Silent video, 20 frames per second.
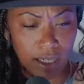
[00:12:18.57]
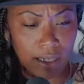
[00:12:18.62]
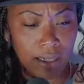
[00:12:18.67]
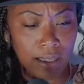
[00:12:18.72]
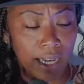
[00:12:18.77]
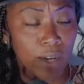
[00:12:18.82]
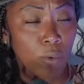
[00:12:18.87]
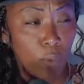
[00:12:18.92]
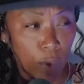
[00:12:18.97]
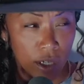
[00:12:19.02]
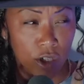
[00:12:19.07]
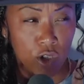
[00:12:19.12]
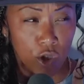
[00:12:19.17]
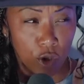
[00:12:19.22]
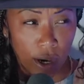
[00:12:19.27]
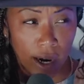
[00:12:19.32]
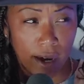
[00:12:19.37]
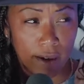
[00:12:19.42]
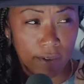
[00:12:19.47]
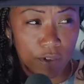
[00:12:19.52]
like what
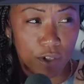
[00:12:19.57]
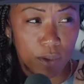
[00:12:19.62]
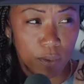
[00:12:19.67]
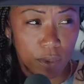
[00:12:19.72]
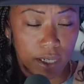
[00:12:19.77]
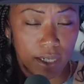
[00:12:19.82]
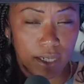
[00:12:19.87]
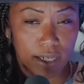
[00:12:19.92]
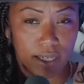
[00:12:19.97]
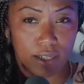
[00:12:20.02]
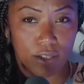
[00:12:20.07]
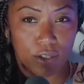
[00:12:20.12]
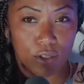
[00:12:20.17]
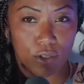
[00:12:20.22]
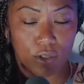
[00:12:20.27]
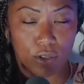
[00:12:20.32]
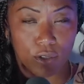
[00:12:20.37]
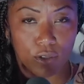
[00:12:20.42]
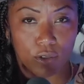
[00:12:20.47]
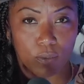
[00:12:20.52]
drives me
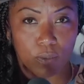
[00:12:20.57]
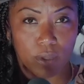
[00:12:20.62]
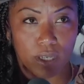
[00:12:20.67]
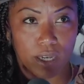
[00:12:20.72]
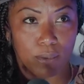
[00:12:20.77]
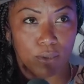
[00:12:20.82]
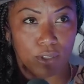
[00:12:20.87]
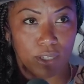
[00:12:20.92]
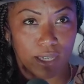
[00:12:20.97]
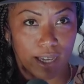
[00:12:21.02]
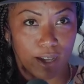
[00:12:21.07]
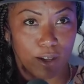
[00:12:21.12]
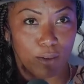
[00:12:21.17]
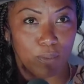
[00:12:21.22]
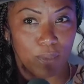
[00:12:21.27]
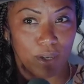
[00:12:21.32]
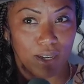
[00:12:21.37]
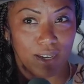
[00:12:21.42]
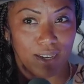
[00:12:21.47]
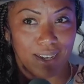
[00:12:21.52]
is to be able to
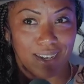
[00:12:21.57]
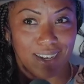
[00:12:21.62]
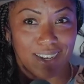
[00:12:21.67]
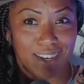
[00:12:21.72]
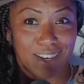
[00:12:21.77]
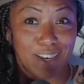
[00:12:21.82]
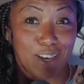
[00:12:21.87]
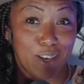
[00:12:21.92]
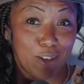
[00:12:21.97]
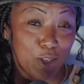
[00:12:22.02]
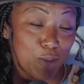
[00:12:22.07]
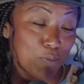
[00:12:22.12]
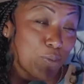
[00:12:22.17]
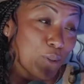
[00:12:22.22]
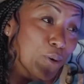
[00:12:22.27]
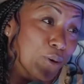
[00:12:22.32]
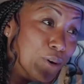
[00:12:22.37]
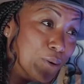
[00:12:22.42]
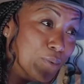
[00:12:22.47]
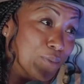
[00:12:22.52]
help
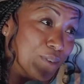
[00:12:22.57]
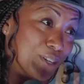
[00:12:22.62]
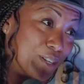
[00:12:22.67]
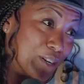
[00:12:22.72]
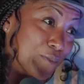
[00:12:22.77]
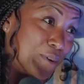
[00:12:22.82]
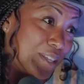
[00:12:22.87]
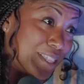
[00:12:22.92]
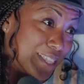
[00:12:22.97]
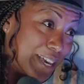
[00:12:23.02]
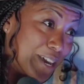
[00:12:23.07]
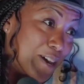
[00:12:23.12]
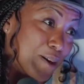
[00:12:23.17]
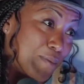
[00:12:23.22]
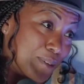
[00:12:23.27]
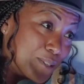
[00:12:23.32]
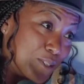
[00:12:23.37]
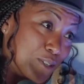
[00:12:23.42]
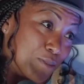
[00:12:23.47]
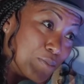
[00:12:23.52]
explore you know with
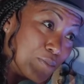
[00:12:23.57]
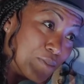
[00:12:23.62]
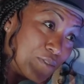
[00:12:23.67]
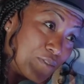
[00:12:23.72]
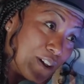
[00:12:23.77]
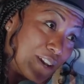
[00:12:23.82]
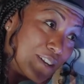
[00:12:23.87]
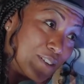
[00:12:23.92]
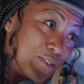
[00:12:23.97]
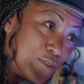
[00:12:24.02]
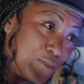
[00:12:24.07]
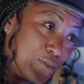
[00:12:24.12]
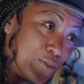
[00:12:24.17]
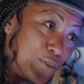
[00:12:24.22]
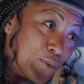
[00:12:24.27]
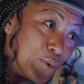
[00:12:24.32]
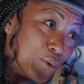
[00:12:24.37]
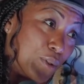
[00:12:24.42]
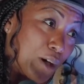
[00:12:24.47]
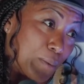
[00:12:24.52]
them and to provide new
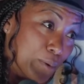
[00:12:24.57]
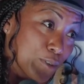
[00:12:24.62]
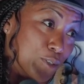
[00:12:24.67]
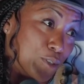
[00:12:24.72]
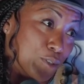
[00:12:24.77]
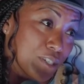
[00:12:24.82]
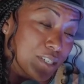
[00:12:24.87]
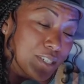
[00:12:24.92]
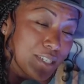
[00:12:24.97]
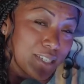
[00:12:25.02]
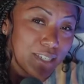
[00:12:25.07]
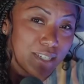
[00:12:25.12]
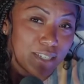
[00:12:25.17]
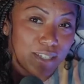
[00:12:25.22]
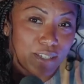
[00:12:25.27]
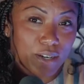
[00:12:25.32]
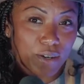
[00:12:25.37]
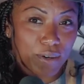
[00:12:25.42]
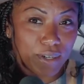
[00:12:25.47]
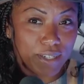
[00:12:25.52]
cool opportunities
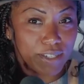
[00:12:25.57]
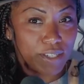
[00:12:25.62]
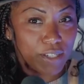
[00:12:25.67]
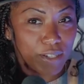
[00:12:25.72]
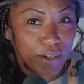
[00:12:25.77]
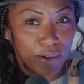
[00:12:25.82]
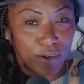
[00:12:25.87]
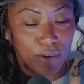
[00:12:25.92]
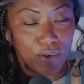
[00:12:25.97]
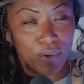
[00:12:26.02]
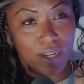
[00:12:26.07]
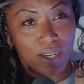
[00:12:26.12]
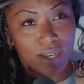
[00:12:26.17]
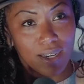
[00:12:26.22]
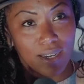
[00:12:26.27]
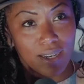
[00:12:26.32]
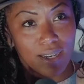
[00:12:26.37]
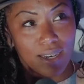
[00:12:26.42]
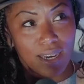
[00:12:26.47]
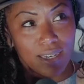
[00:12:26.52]
you know mm-hmm. and so
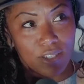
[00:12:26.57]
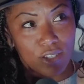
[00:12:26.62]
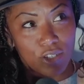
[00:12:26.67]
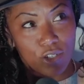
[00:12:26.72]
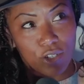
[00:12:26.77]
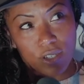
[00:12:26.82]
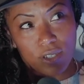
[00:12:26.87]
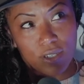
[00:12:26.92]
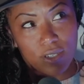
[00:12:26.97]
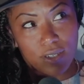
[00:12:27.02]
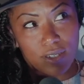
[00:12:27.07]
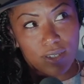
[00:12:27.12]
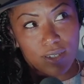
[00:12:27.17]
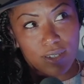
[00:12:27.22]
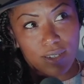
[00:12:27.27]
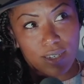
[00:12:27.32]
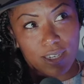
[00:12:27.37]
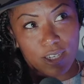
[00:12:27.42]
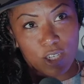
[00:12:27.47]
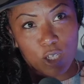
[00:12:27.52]
and to just
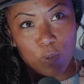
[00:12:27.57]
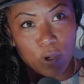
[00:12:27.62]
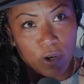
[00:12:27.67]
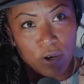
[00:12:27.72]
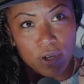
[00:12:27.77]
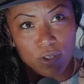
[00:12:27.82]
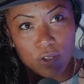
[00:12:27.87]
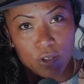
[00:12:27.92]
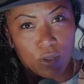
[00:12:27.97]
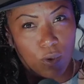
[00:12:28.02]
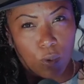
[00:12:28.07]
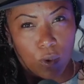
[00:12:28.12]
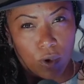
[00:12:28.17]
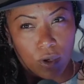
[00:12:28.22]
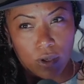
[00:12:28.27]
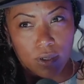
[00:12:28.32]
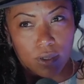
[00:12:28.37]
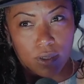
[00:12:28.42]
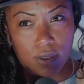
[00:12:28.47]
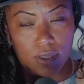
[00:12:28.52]
experience the
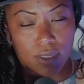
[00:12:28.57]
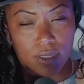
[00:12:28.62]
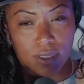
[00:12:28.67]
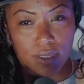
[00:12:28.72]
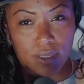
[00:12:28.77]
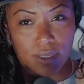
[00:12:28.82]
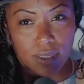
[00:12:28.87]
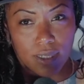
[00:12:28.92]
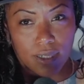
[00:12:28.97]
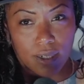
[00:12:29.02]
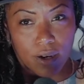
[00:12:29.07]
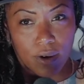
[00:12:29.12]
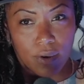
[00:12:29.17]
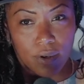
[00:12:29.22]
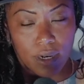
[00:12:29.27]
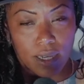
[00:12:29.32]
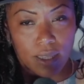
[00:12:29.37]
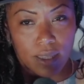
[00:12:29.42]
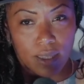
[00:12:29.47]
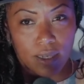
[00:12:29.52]
world you know
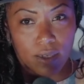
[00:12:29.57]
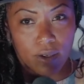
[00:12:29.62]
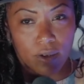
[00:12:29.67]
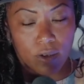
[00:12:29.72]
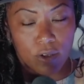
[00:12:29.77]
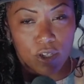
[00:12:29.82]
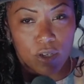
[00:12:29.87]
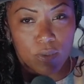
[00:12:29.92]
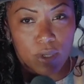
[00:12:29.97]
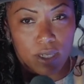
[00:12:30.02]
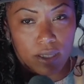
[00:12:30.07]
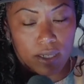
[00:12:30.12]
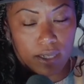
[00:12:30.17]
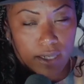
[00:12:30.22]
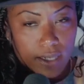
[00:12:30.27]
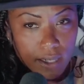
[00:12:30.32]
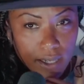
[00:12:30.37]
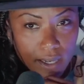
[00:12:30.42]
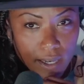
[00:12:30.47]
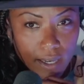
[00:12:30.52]
and i think
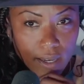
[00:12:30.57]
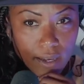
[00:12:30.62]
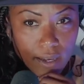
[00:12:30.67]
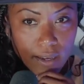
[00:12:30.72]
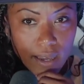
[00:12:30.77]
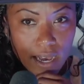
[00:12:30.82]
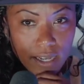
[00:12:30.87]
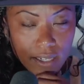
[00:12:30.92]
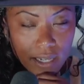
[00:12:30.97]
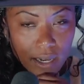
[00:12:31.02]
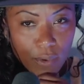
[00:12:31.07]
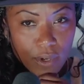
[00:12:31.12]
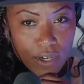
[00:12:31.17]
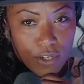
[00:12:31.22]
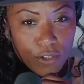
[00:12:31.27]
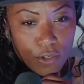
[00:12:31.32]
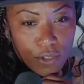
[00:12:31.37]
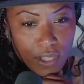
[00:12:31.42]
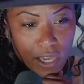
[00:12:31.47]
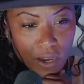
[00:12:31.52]
ultimately as I want
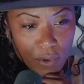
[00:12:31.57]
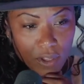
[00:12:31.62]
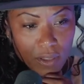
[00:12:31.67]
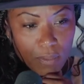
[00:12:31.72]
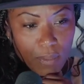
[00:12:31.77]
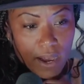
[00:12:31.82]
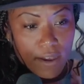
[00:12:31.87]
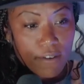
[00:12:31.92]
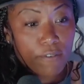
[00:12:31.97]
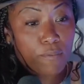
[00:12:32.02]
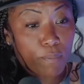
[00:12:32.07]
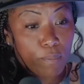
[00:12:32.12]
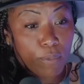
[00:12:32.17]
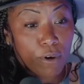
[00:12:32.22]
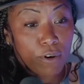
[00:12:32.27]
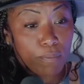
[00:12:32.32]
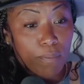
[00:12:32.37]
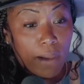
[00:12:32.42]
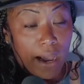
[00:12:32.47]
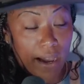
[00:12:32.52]
to do that with my
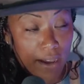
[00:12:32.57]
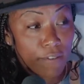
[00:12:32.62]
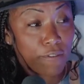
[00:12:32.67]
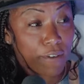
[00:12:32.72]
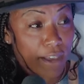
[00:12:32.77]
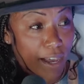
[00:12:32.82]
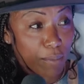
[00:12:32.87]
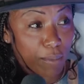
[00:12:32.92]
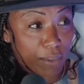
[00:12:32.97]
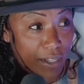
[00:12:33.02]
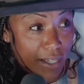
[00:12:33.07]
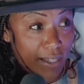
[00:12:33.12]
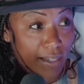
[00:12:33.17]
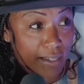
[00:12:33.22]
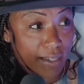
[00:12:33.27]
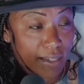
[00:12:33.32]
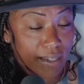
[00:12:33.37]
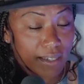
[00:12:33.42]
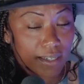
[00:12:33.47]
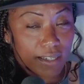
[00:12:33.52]
my
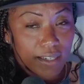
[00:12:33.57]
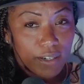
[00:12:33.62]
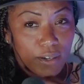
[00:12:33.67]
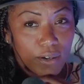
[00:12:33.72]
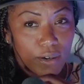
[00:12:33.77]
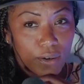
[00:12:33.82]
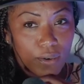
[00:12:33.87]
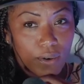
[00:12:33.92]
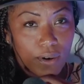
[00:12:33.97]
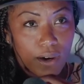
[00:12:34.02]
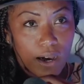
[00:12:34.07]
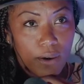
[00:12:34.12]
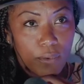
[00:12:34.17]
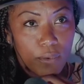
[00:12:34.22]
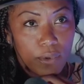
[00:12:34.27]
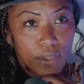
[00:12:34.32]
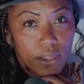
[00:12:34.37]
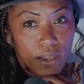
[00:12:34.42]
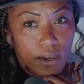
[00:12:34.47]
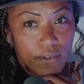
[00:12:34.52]
family, you know, I
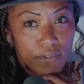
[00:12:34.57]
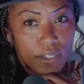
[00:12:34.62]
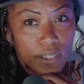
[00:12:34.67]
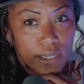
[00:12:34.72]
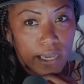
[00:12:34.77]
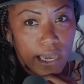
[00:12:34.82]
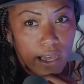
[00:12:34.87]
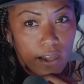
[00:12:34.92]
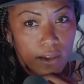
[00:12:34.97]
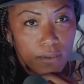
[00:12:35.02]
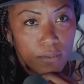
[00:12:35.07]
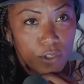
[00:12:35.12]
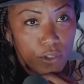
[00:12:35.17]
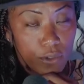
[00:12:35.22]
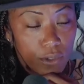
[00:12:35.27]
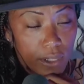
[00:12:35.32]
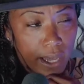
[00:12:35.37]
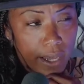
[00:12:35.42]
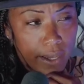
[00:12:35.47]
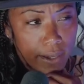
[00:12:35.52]
would love to help
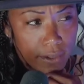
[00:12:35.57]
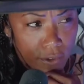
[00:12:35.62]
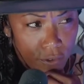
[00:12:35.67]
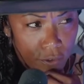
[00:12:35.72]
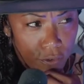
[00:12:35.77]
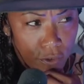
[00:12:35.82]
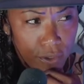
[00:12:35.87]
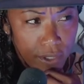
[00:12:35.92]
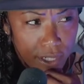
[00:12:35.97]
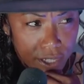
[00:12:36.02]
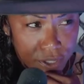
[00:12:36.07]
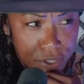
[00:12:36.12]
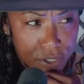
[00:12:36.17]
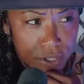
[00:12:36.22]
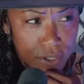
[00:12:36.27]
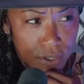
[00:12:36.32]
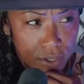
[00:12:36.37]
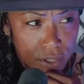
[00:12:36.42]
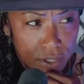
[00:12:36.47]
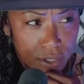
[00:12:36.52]
do that in the food
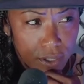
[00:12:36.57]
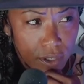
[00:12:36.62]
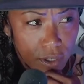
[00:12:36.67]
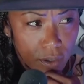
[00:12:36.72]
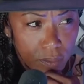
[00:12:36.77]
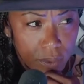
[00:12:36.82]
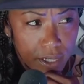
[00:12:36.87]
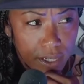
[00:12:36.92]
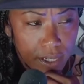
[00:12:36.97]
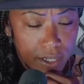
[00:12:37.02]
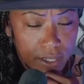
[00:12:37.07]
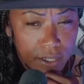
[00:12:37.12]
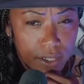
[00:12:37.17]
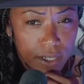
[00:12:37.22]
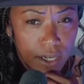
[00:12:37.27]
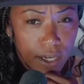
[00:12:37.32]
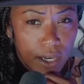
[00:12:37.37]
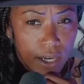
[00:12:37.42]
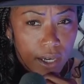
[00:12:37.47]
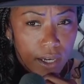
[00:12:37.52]
deserts, you know,
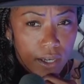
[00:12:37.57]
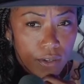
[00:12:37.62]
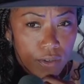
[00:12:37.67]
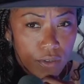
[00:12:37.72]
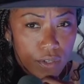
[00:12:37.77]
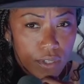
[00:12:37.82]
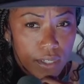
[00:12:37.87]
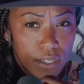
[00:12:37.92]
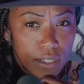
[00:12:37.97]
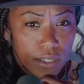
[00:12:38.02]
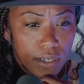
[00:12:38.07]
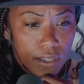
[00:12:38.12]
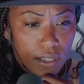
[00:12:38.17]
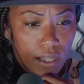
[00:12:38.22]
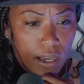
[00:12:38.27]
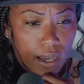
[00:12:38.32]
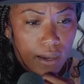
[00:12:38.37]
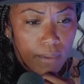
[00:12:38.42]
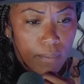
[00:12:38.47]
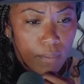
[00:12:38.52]
because you see a
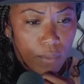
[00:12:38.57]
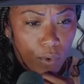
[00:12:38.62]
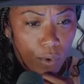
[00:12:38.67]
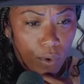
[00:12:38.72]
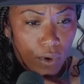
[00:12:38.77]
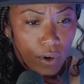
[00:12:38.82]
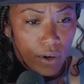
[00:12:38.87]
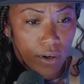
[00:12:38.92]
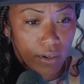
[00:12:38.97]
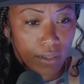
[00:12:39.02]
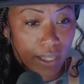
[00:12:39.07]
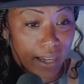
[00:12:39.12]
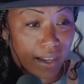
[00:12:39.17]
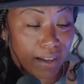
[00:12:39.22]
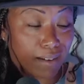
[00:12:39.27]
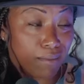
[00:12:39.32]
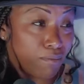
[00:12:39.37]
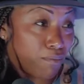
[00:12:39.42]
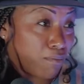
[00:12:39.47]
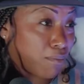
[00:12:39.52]
lot more like
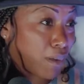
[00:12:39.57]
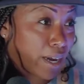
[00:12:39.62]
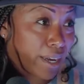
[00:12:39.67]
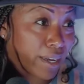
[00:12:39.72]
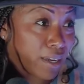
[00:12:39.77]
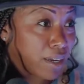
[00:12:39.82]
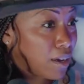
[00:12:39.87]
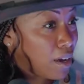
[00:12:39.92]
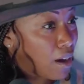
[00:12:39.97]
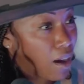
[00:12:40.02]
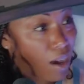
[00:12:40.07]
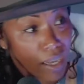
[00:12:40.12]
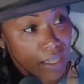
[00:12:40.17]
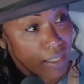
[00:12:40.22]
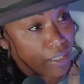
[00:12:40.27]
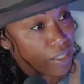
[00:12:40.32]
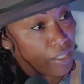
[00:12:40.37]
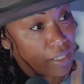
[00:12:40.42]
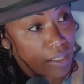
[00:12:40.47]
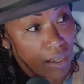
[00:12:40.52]
my
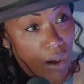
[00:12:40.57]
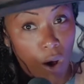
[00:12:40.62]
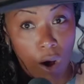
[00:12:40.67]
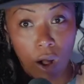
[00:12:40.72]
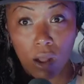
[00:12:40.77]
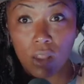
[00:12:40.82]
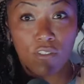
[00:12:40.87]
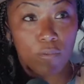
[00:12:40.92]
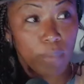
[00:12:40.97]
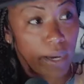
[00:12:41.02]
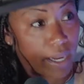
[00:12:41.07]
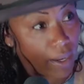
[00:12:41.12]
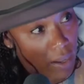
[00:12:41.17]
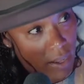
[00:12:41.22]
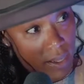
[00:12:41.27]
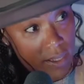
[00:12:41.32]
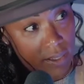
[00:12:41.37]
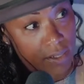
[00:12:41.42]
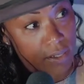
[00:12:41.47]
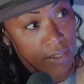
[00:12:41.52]
aunts, all of my
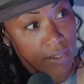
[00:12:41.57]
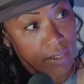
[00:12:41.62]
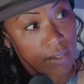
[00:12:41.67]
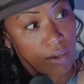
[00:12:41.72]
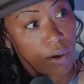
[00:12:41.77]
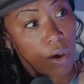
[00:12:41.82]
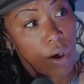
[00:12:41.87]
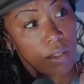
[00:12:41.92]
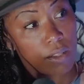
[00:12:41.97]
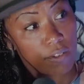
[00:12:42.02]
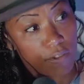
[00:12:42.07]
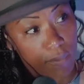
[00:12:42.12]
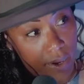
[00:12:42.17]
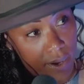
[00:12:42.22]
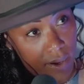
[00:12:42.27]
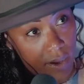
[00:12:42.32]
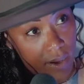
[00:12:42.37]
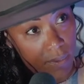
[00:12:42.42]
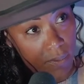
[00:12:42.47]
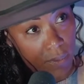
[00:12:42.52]
aunts, all of
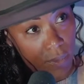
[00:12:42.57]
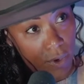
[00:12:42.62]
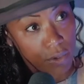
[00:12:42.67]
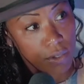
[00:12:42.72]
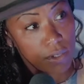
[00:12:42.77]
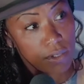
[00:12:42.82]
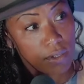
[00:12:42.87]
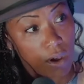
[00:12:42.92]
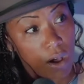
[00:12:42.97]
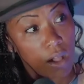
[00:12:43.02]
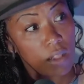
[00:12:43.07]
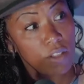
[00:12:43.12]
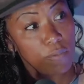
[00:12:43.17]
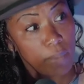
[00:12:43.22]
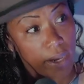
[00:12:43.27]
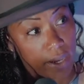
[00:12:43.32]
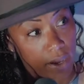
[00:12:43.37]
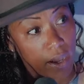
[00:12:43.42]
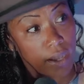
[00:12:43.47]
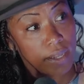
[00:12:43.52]
my most all of
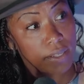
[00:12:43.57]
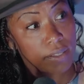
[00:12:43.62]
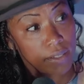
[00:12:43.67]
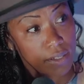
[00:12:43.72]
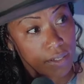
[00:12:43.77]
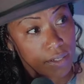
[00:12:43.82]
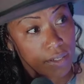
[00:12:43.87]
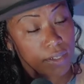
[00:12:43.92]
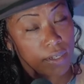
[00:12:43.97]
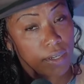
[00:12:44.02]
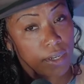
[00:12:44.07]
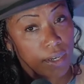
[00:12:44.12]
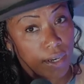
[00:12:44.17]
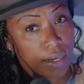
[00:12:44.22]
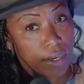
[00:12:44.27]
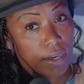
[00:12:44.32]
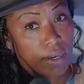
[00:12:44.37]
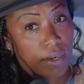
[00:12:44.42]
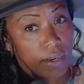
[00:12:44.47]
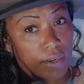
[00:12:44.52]
my aunts
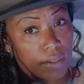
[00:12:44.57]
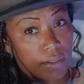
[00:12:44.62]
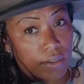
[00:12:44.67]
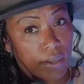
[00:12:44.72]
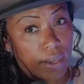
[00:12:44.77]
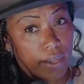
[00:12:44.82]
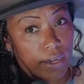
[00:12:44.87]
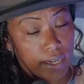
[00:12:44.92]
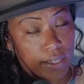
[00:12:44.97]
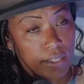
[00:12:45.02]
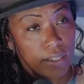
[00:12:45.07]
and I